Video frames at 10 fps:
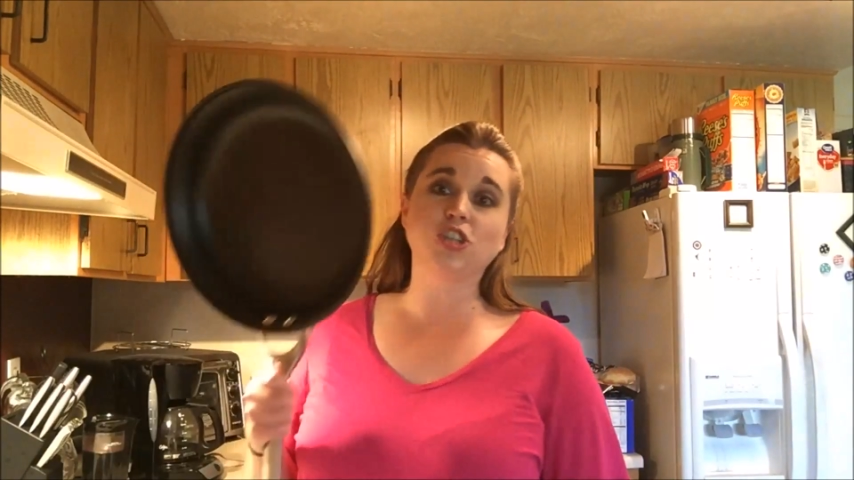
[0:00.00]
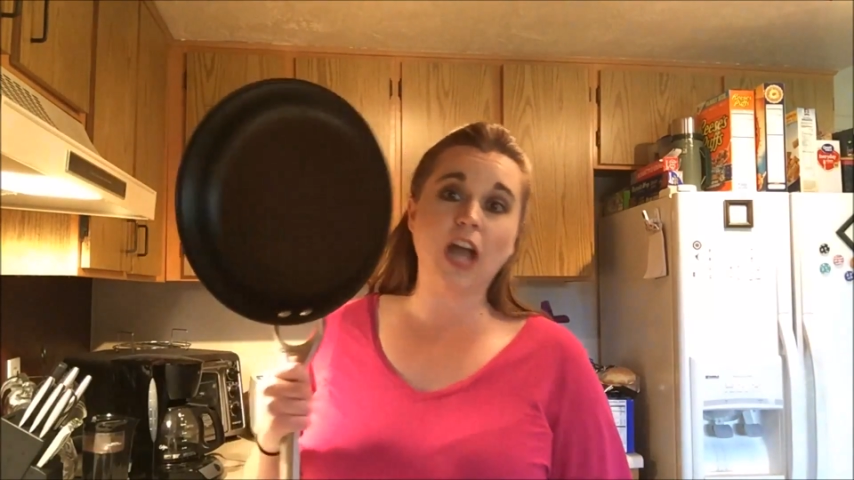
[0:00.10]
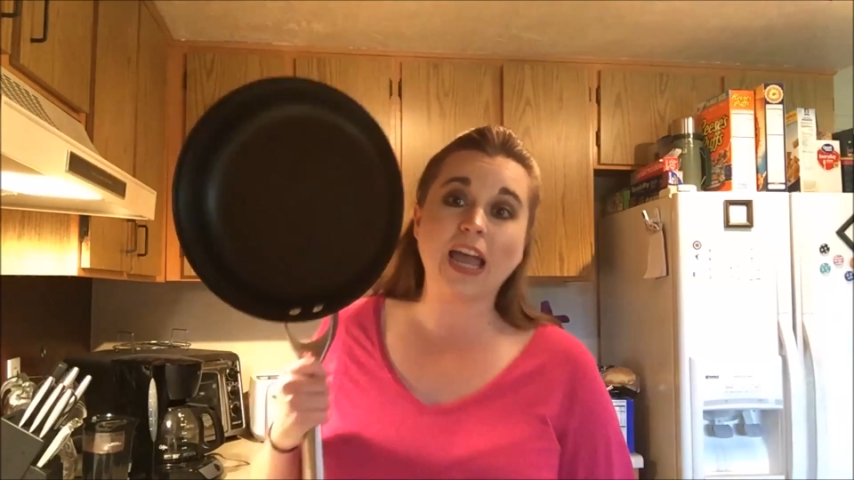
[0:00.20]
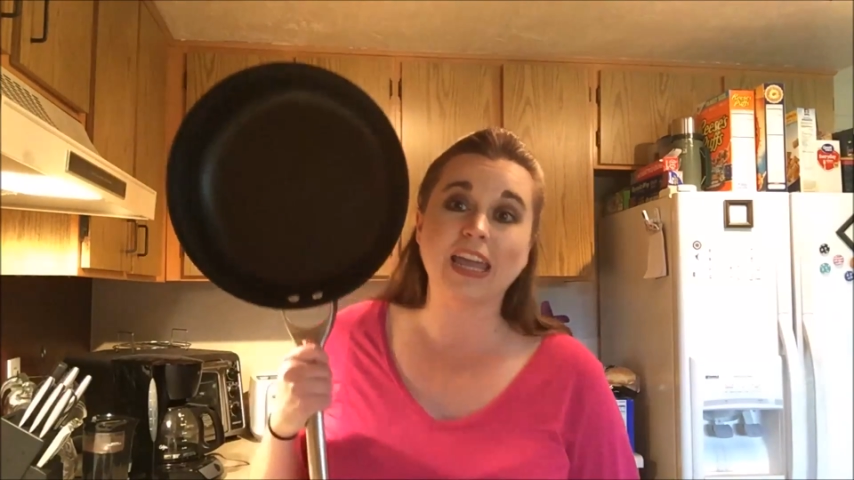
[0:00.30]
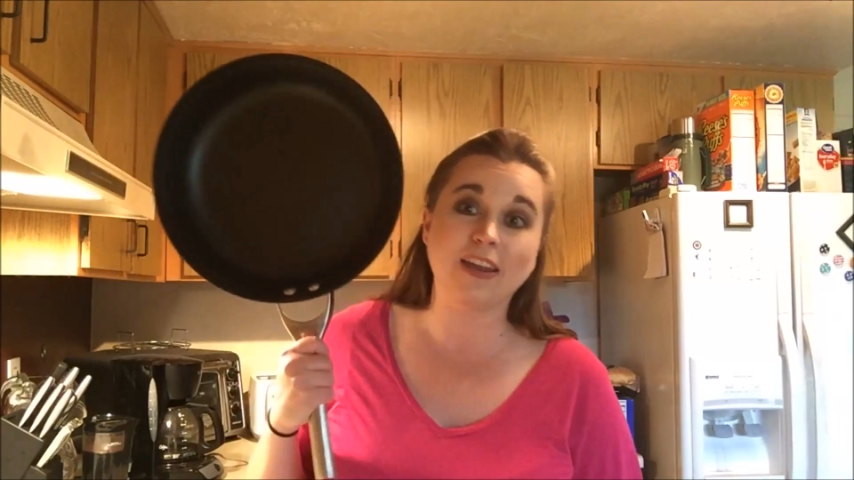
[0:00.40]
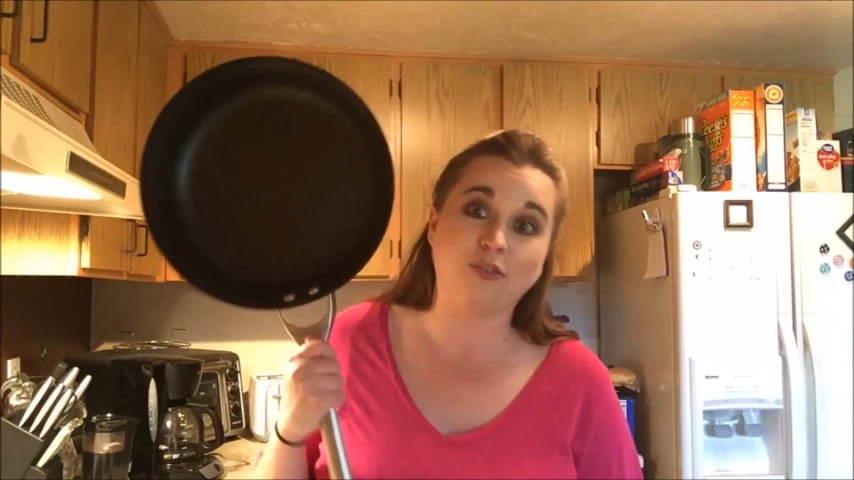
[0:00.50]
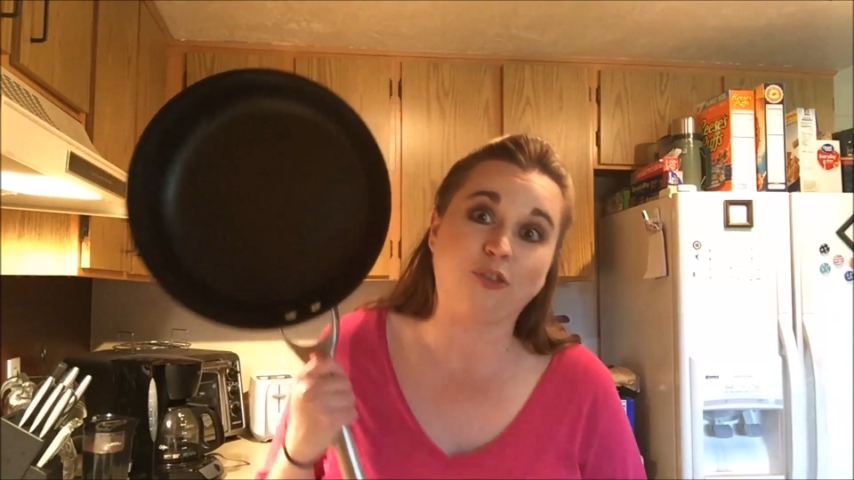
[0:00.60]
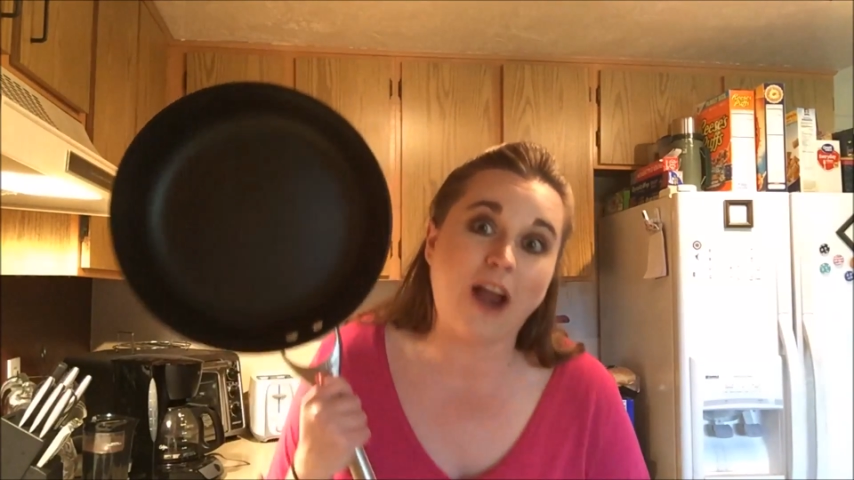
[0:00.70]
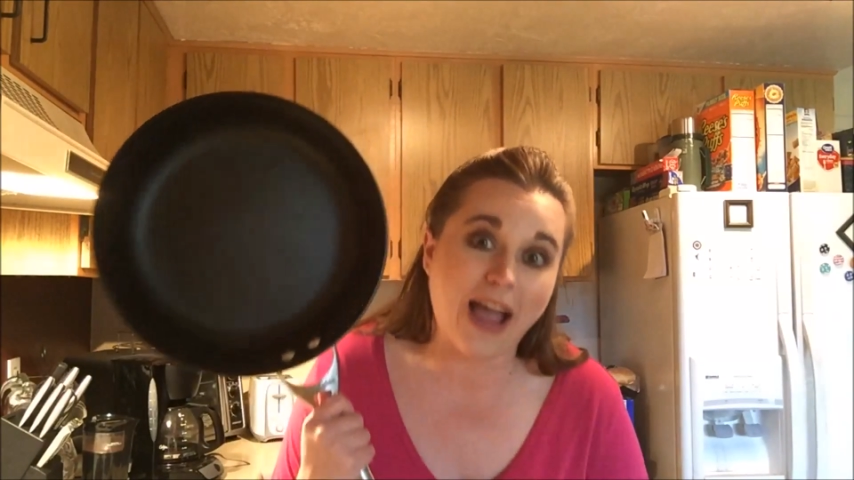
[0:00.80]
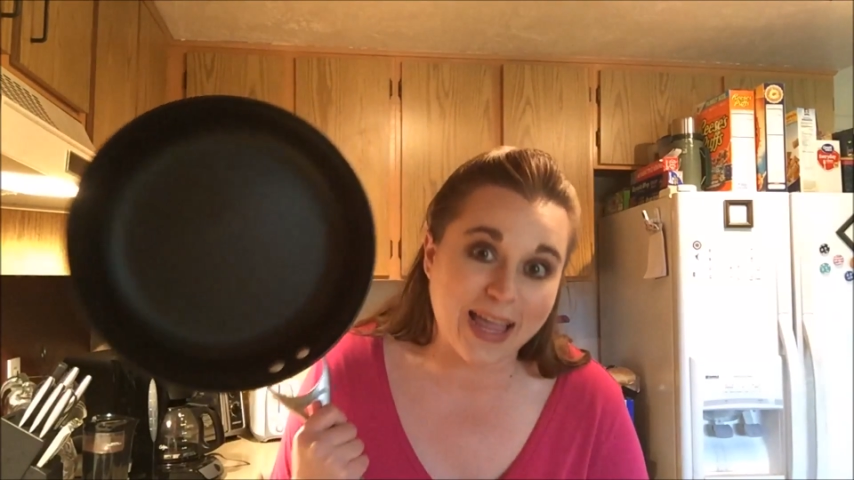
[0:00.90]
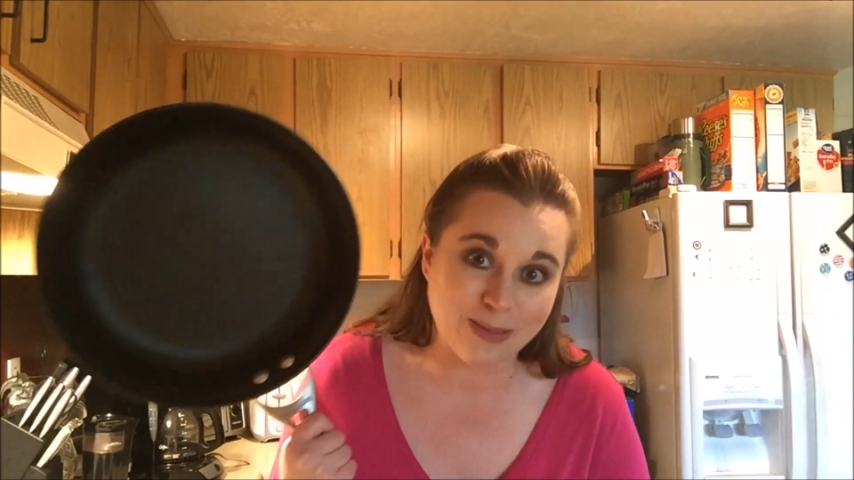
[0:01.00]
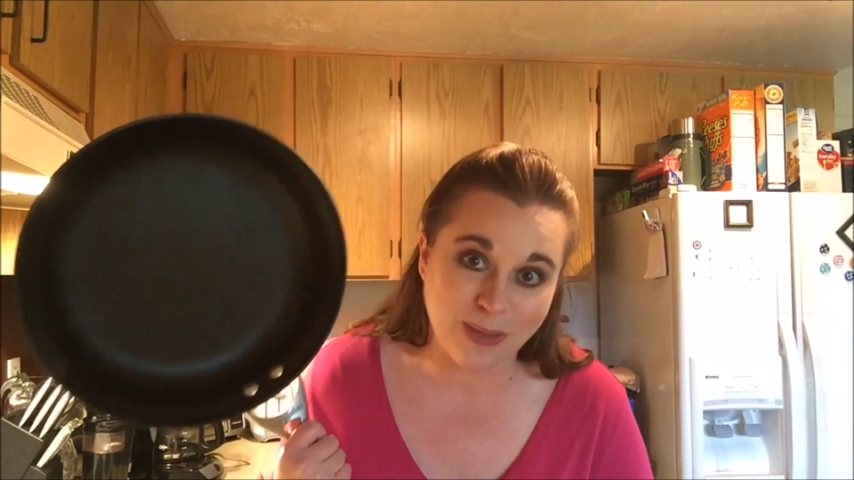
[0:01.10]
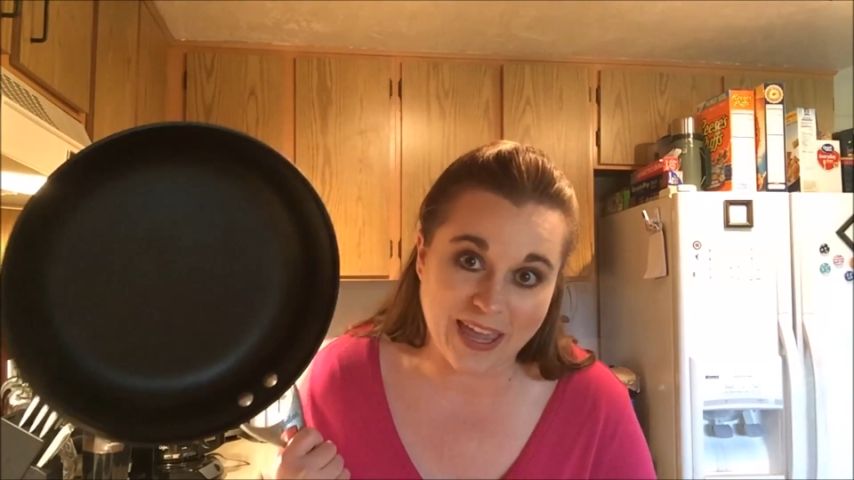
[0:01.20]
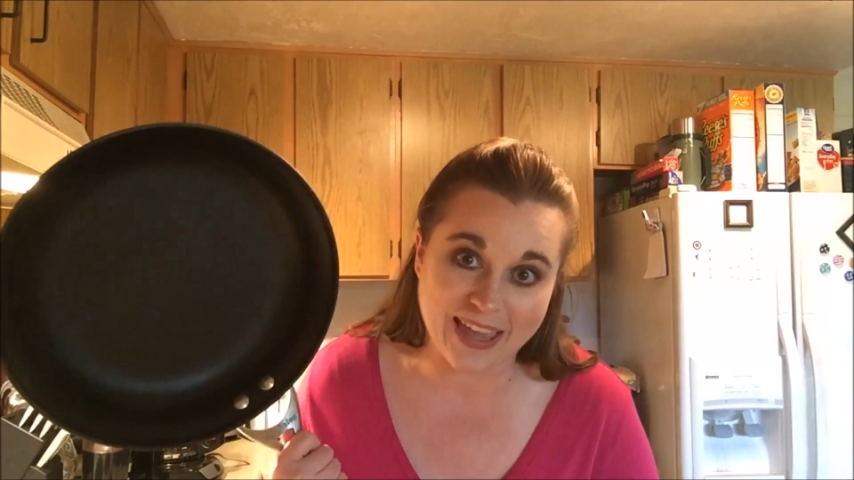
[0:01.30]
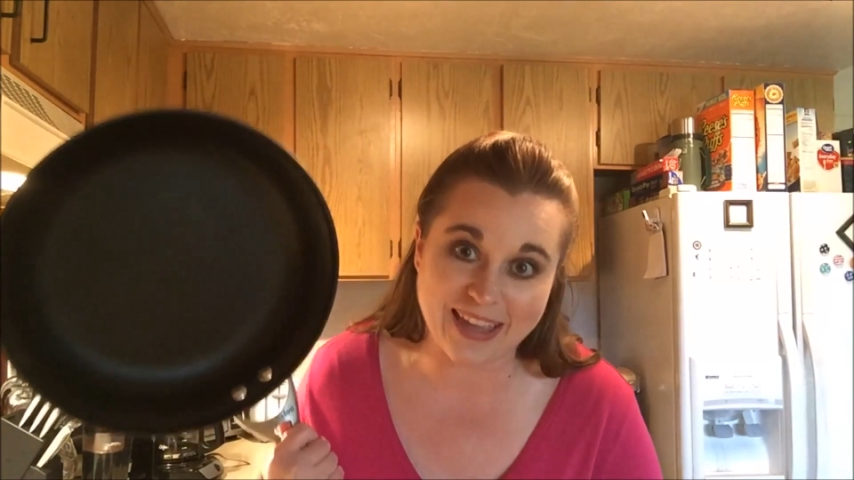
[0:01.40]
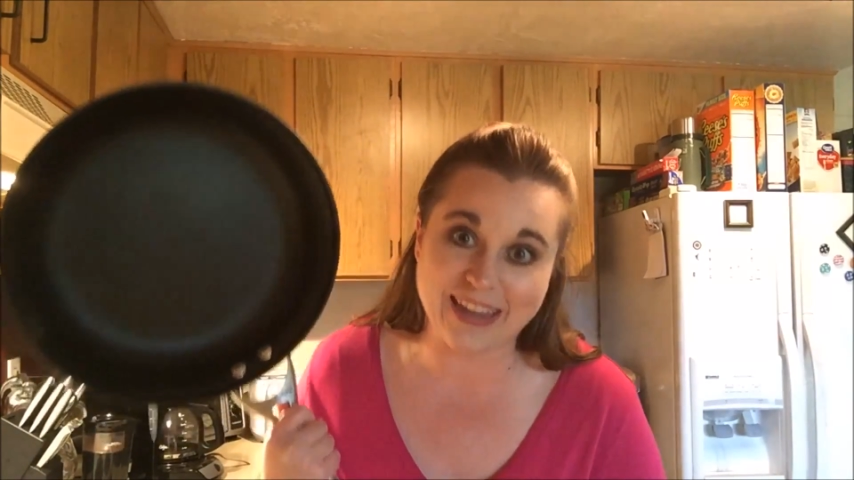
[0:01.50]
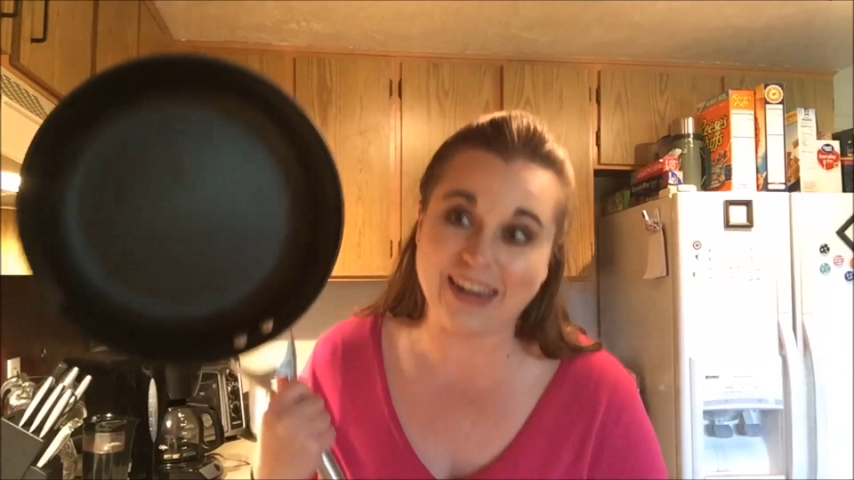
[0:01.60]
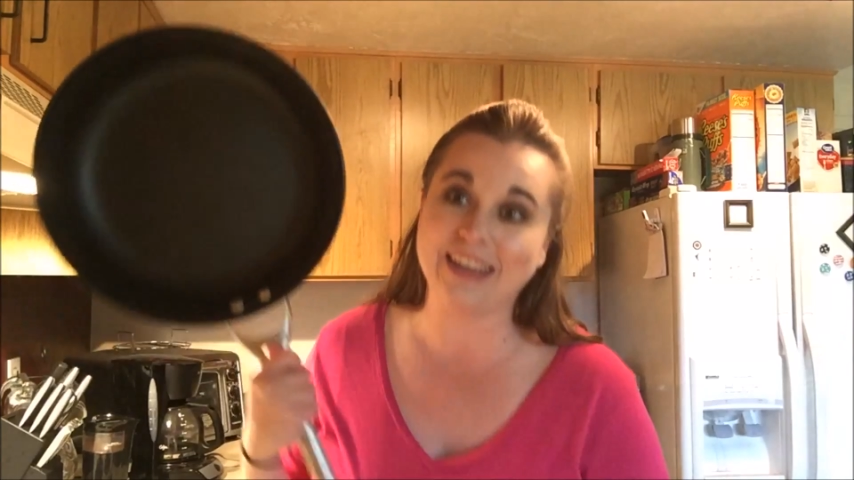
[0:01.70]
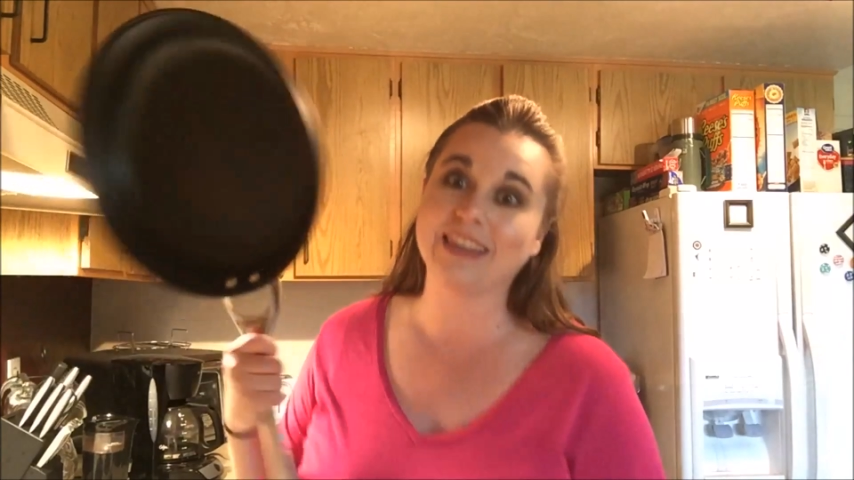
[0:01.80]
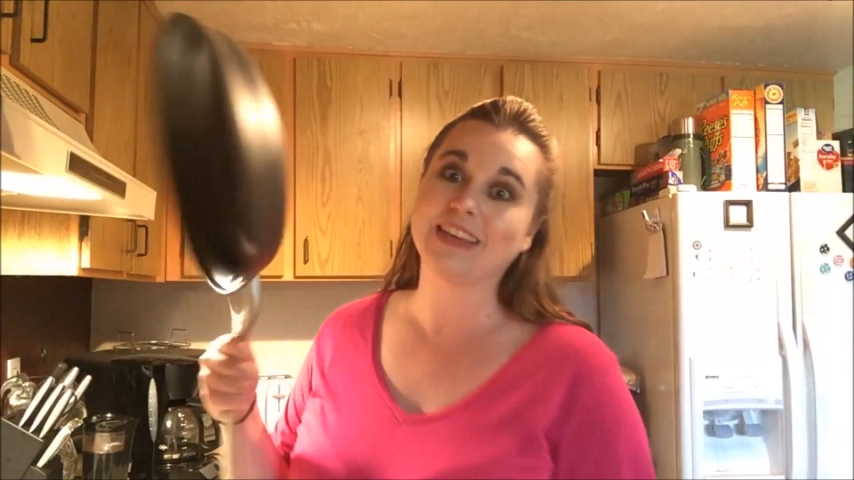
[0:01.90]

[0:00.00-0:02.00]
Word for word: giant frying pan,